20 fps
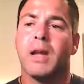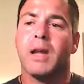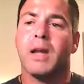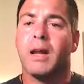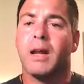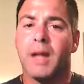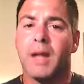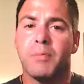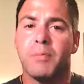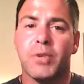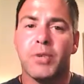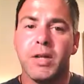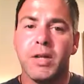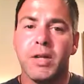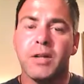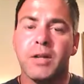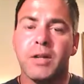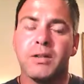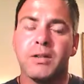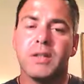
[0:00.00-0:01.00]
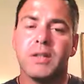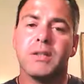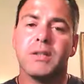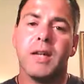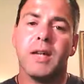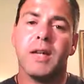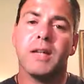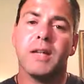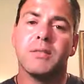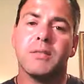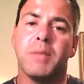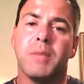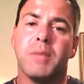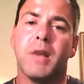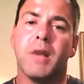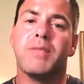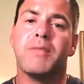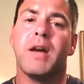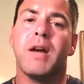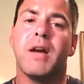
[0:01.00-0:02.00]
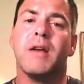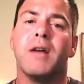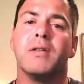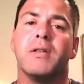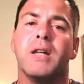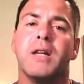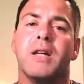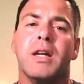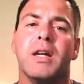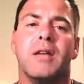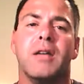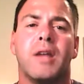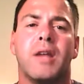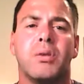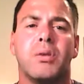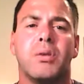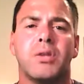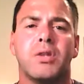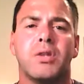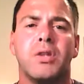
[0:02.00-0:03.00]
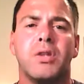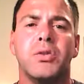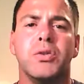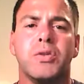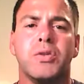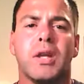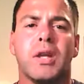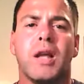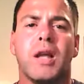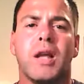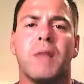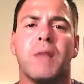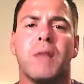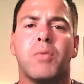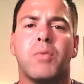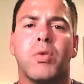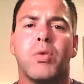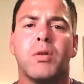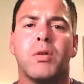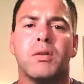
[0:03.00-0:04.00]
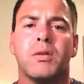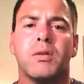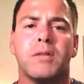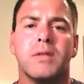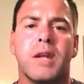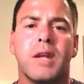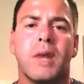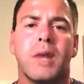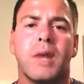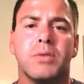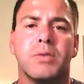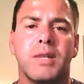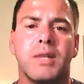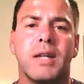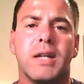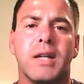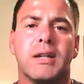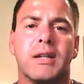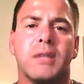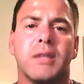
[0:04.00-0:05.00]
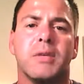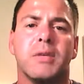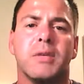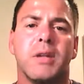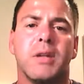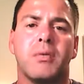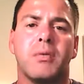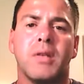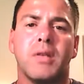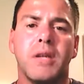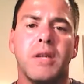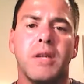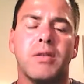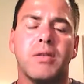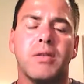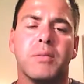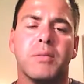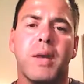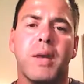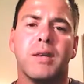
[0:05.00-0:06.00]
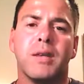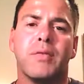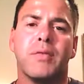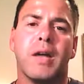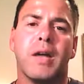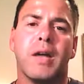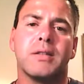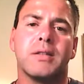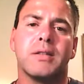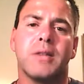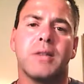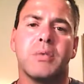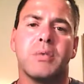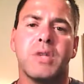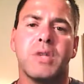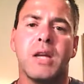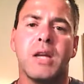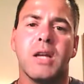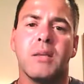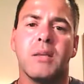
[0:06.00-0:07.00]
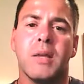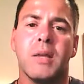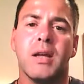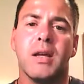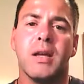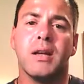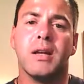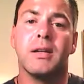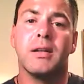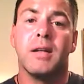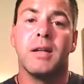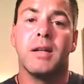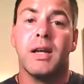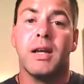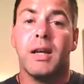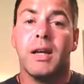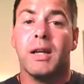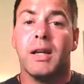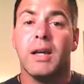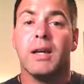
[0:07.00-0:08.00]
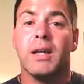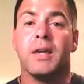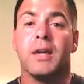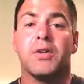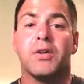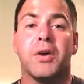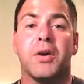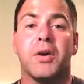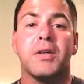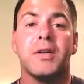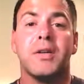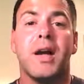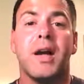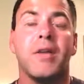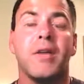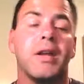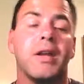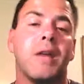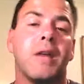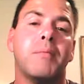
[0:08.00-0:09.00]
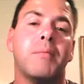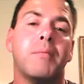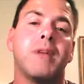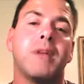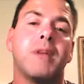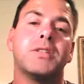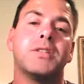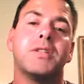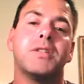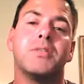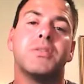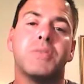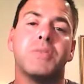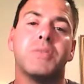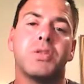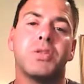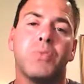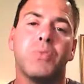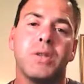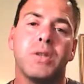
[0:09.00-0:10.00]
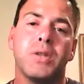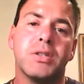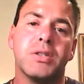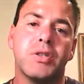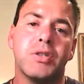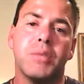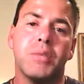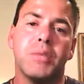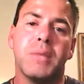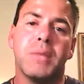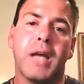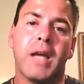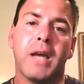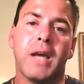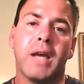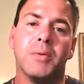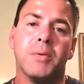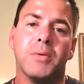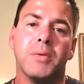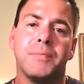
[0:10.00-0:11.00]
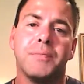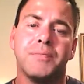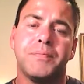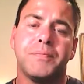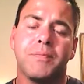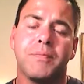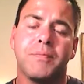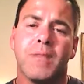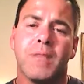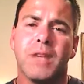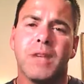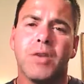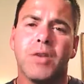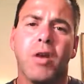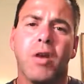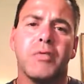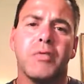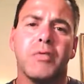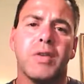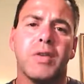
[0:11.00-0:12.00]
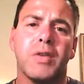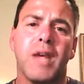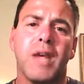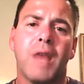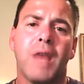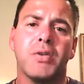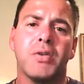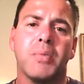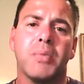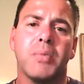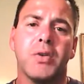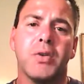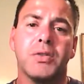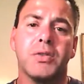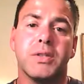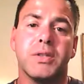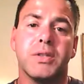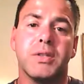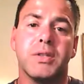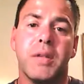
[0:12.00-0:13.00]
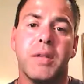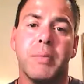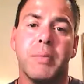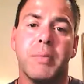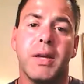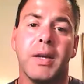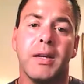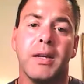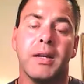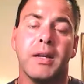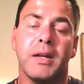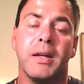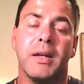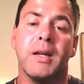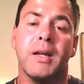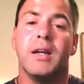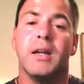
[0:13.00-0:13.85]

I'd had pretty good success, but I found that I was losing a lot more than I was getting. I mean, they were leaving about as fast as I was getting them in, and it turned out that my system just wasn't duplicatable. It's hard for the average person to step in and